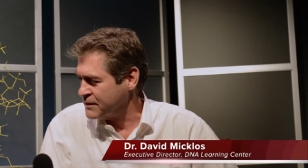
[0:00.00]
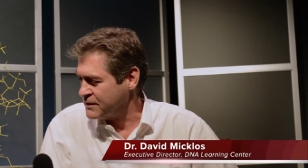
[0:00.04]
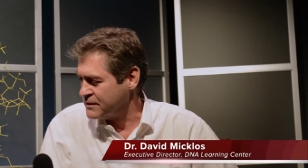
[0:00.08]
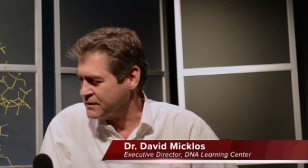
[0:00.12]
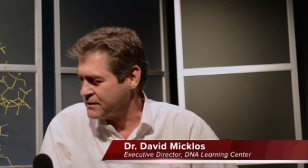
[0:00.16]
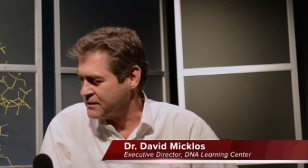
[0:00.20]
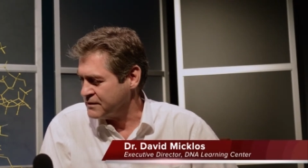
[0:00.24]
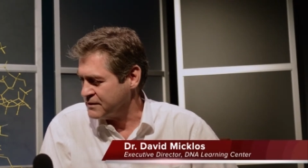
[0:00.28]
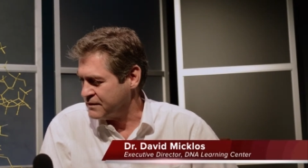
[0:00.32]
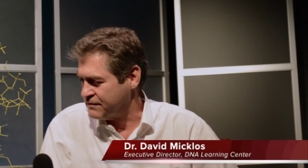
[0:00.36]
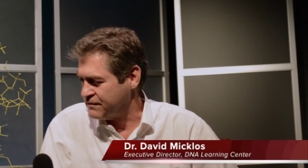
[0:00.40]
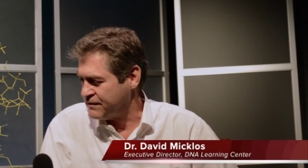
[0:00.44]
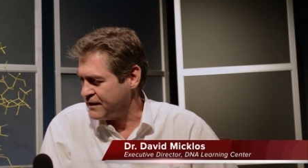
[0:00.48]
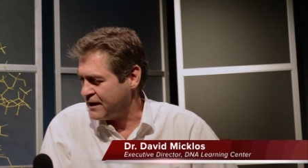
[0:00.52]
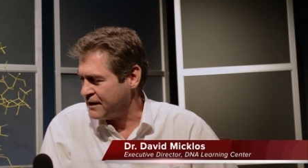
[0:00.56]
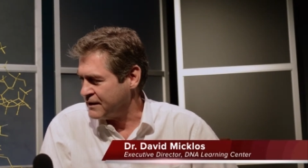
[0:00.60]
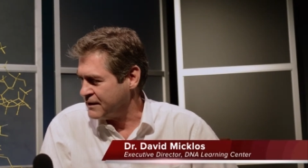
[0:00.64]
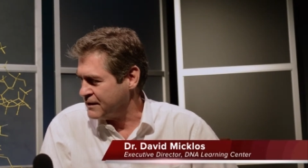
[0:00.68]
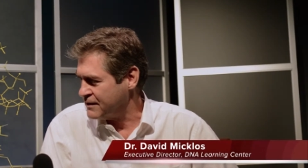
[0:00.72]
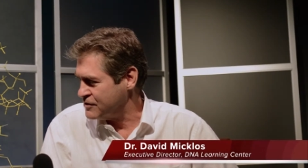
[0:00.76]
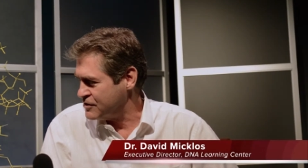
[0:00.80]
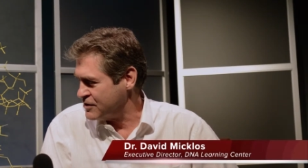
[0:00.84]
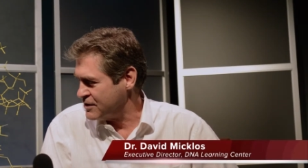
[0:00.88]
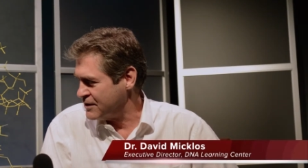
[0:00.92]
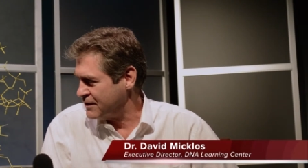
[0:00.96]
which is to
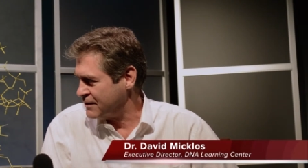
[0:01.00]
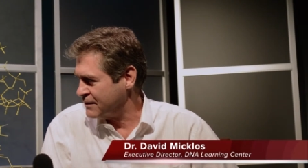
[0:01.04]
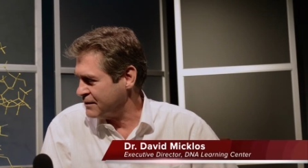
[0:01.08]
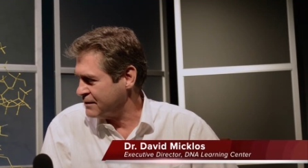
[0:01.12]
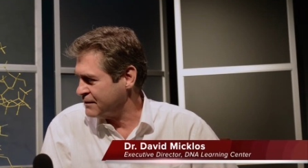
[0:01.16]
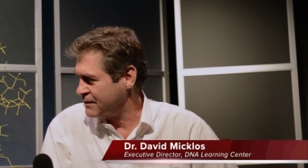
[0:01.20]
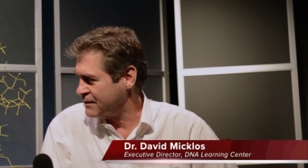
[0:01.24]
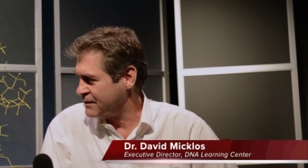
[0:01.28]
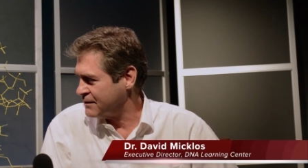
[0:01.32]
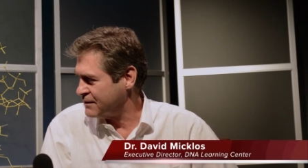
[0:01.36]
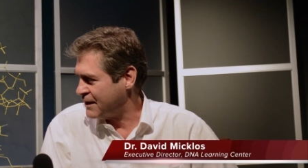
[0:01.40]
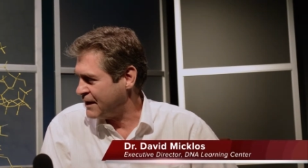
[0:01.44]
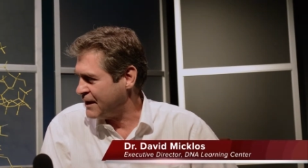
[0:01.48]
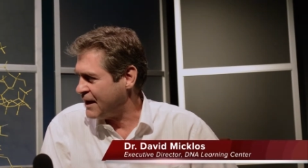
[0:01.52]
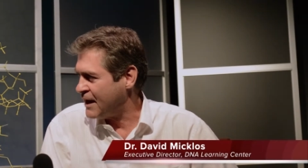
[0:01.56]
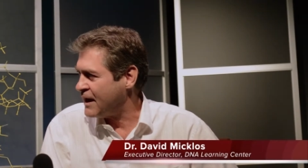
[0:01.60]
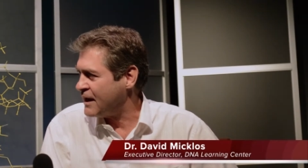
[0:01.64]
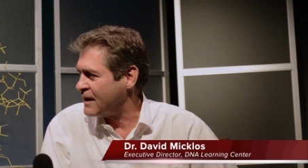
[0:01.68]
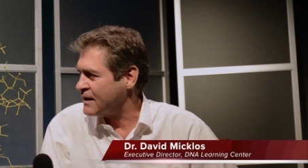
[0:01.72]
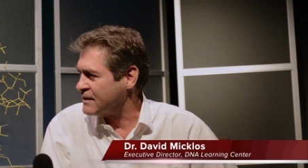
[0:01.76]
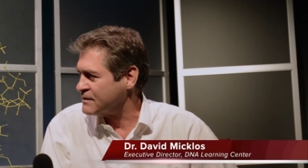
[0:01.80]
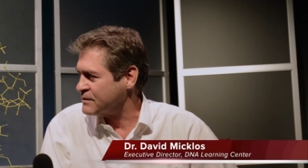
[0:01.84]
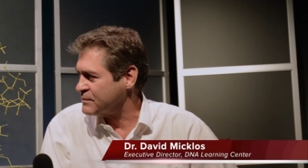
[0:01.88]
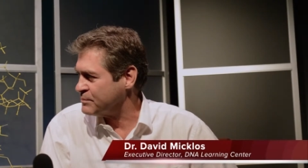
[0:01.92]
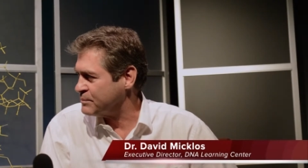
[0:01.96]
find a gene that
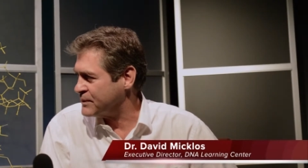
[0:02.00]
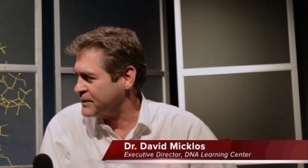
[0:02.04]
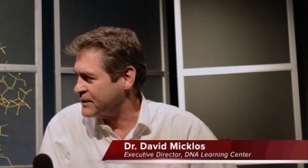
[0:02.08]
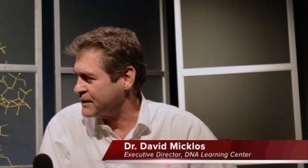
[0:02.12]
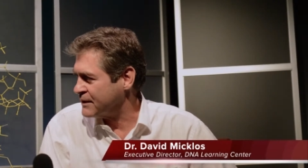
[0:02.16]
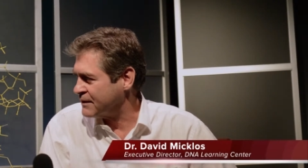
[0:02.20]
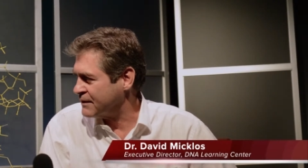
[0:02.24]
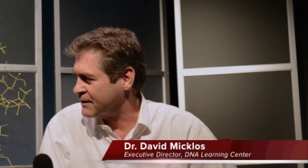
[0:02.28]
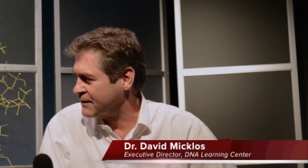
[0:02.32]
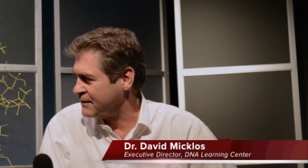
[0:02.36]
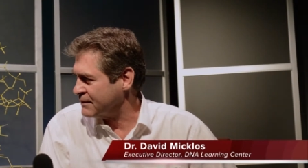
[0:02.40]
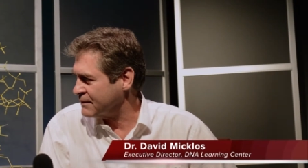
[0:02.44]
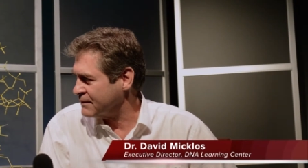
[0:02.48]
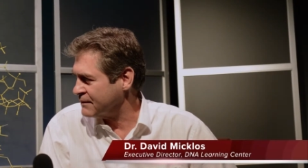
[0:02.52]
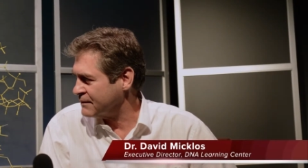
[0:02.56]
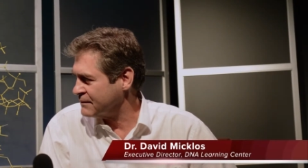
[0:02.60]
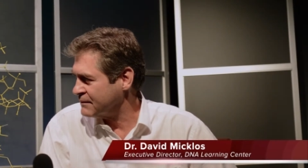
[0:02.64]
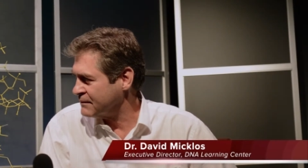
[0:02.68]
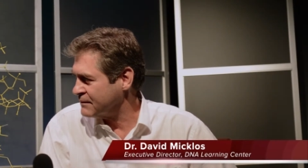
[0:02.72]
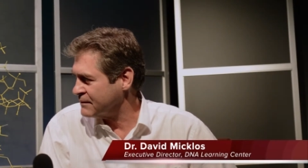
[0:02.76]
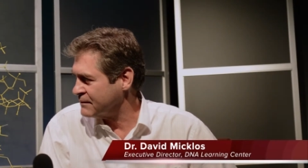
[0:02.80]
has a particular